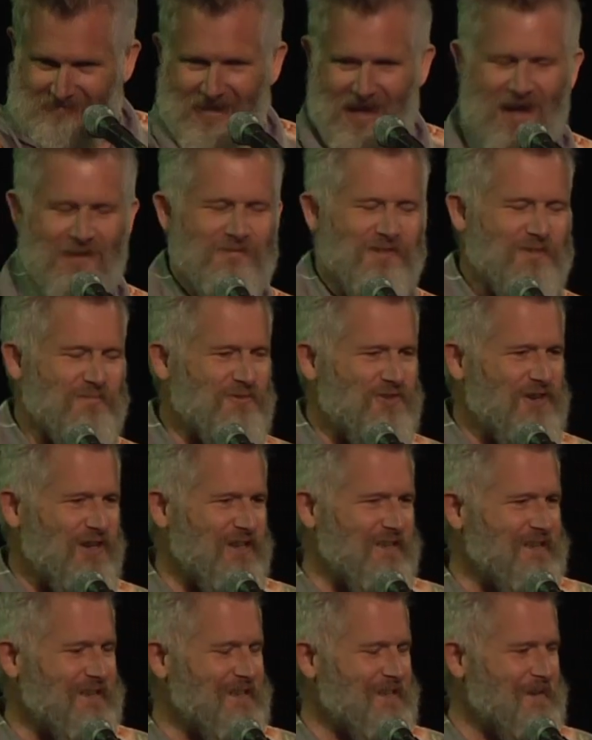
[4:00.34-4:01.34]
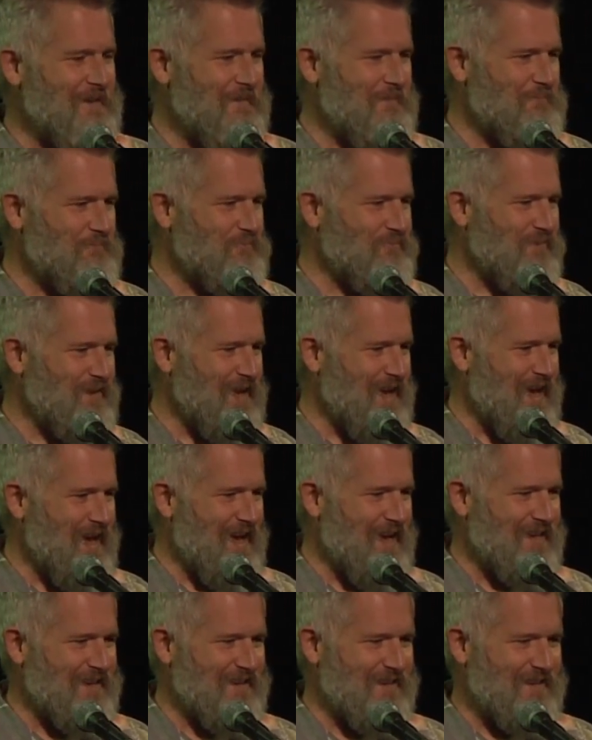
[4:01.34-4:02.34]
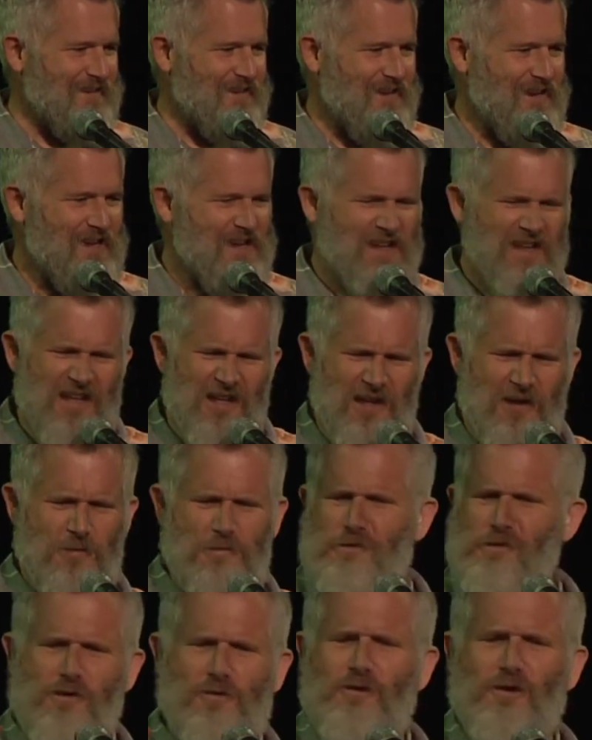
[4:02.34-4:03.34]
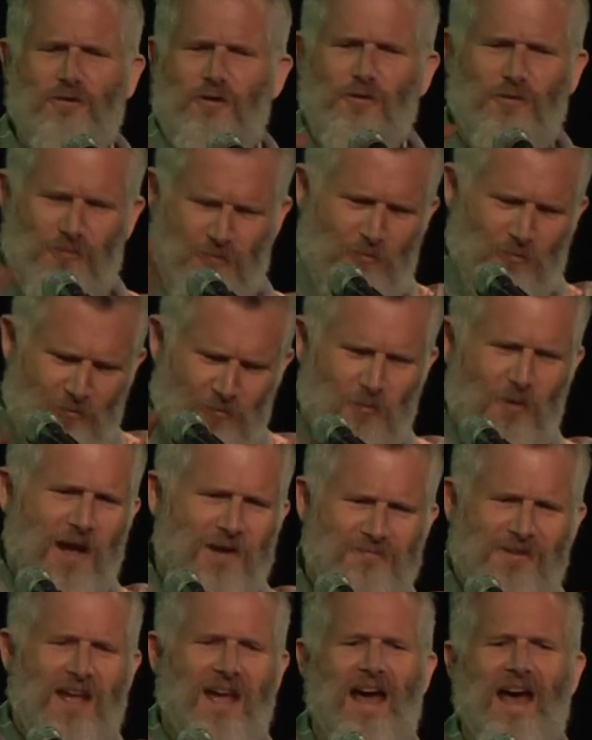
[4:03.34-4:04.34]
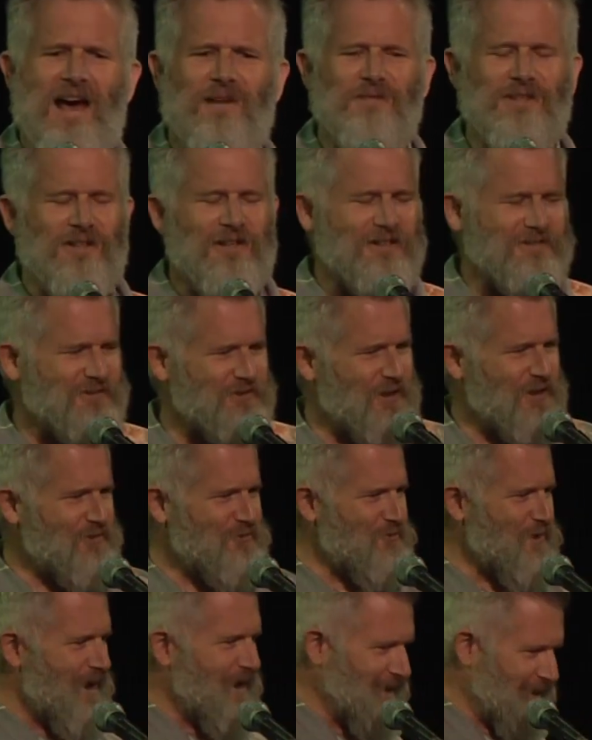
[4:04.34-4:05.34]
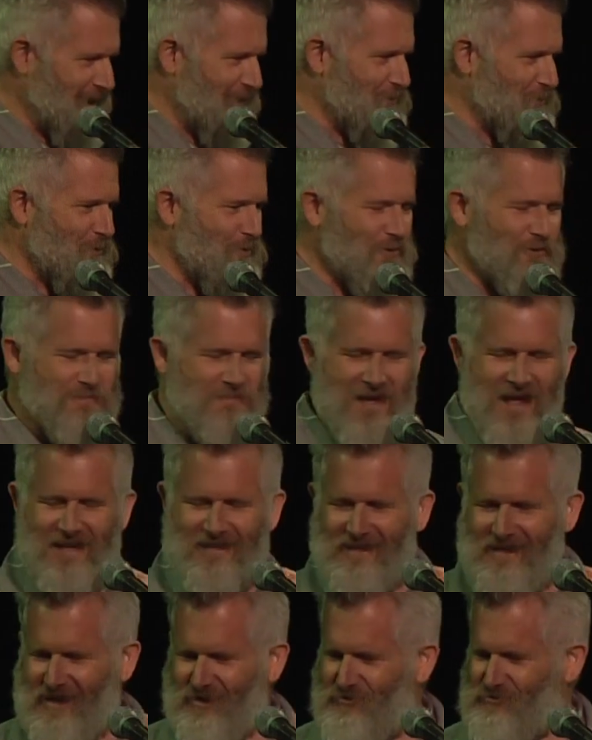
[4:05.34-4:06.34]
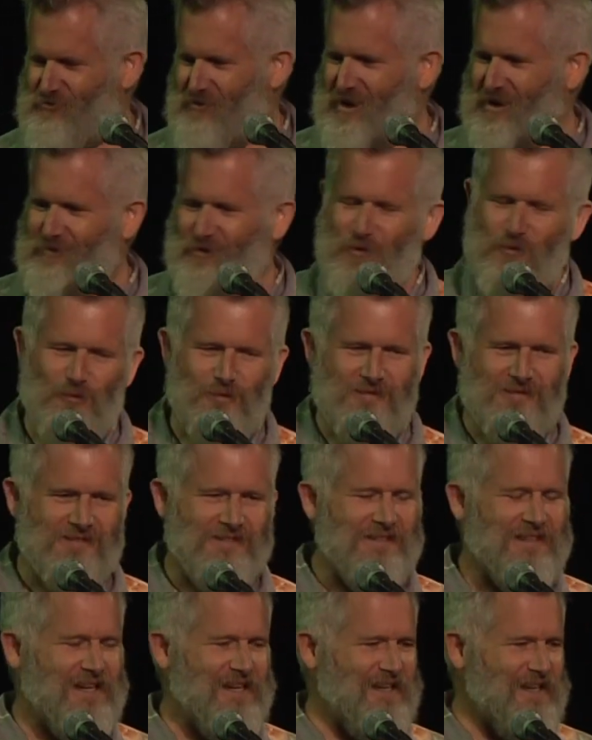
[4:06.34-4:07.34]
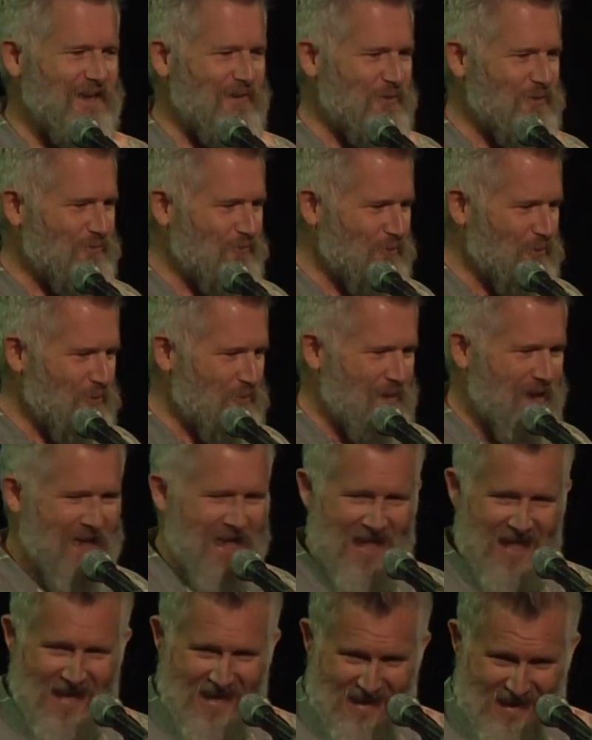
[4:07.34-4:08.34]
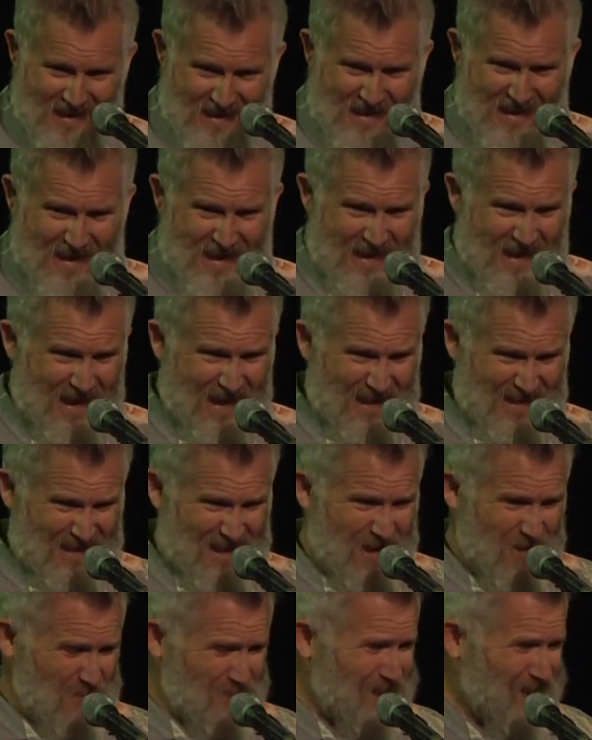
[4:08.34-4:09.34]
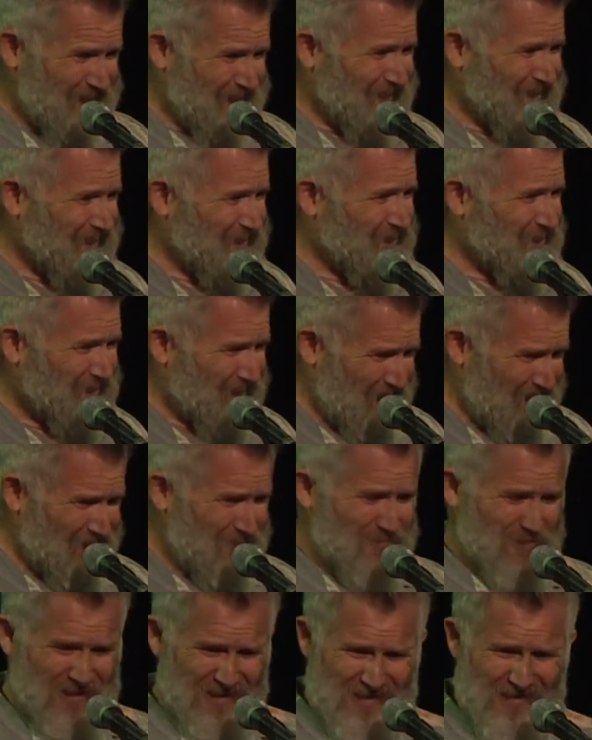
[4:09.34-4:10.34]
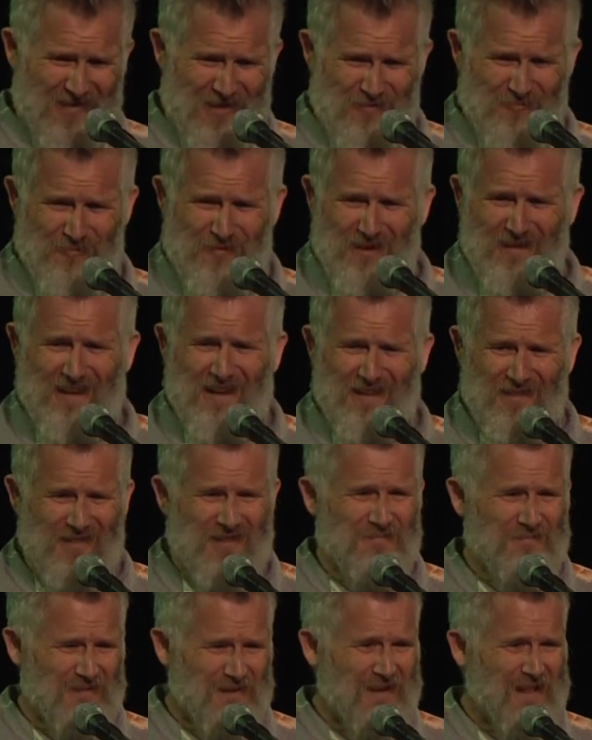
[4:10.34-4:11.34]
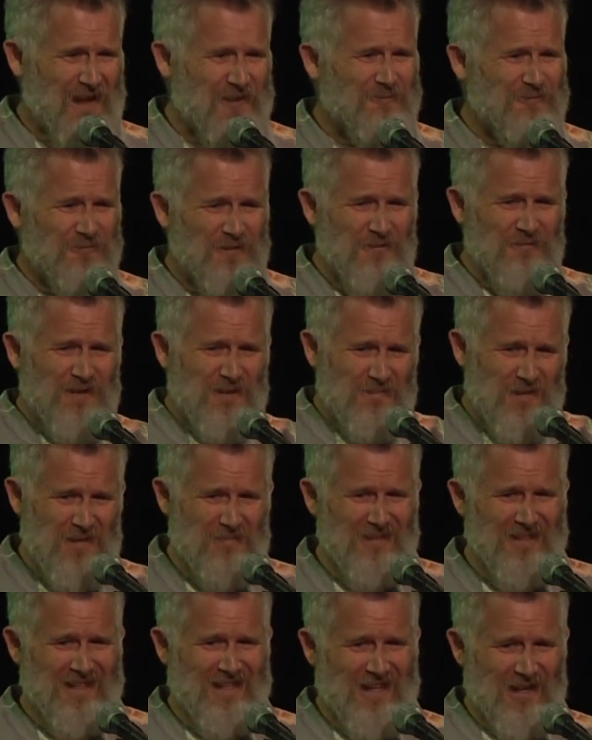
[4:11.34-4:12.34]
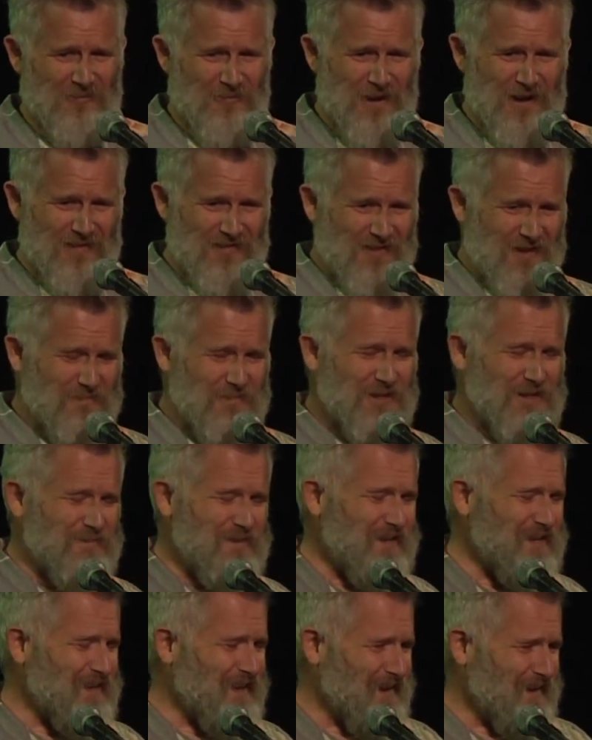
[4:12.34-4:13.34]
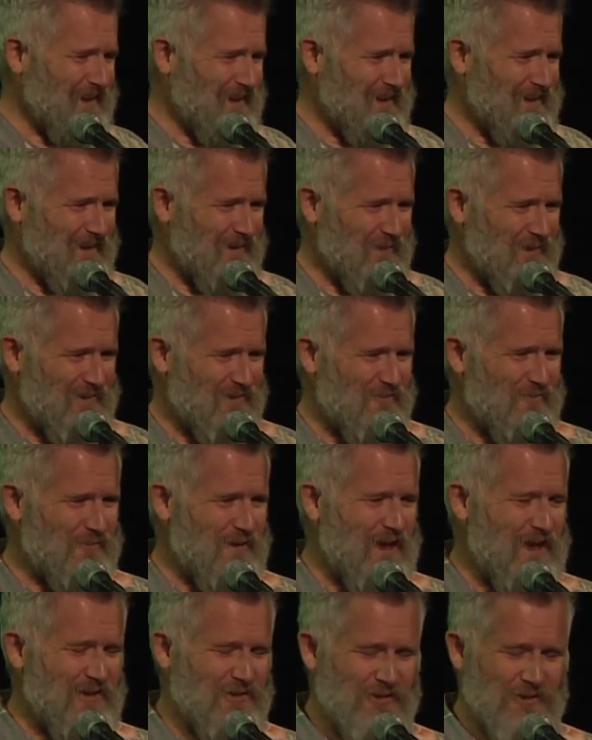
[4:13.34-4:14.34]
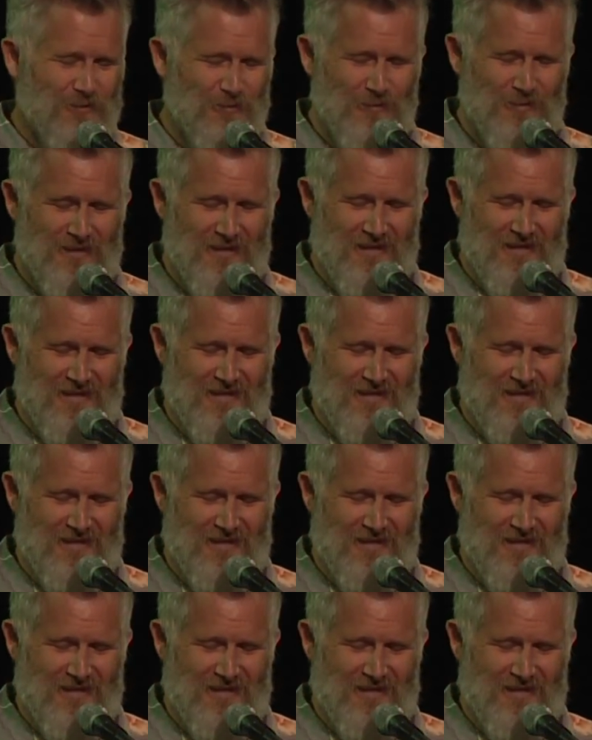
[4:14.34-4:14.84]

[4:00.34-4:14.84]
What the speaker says: "Have some chicken." And he goes, No, you have to have it all. So I try another old man, and I try the oldest lady in the room. And now I'm getting a little desperate because I realize I'm going to have 50 people eating rice, and I'm going to be eating this valued